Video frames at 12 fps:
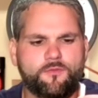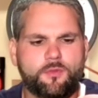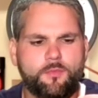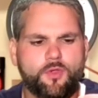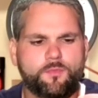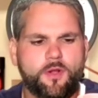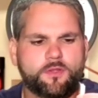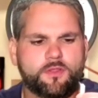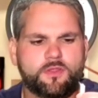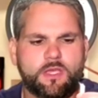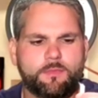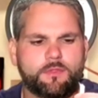for the most part, the
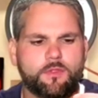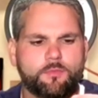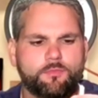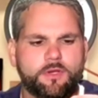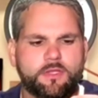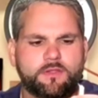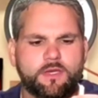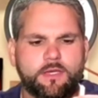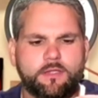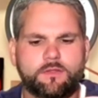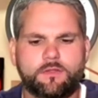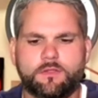seams look pretty
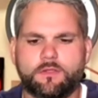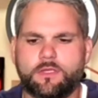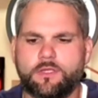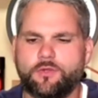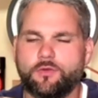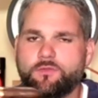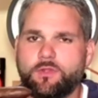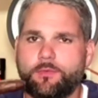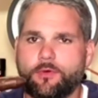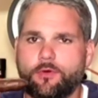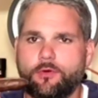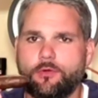tight in your
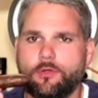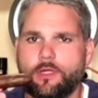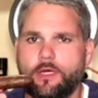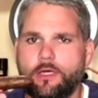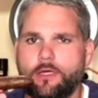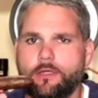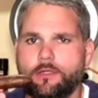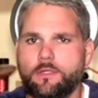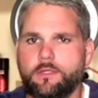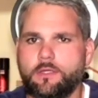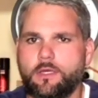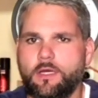typical
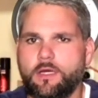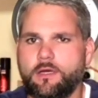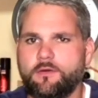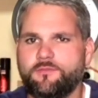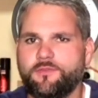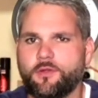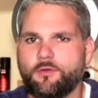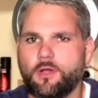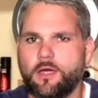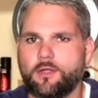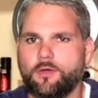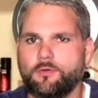
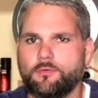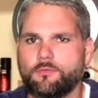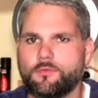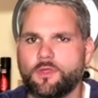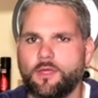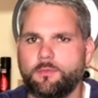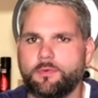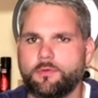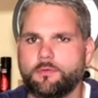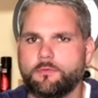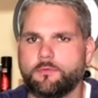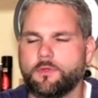figurado shape.
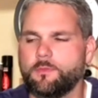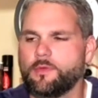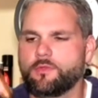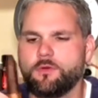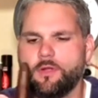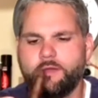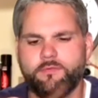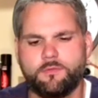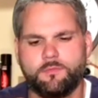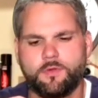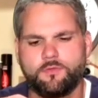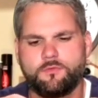So I'll make sure I have
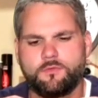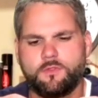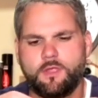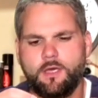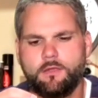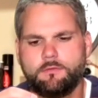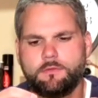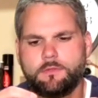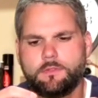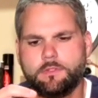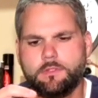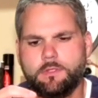some pictures of that.
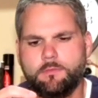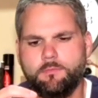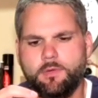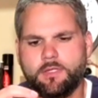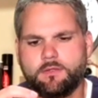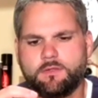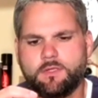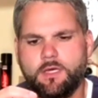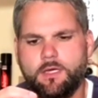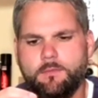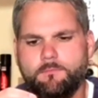But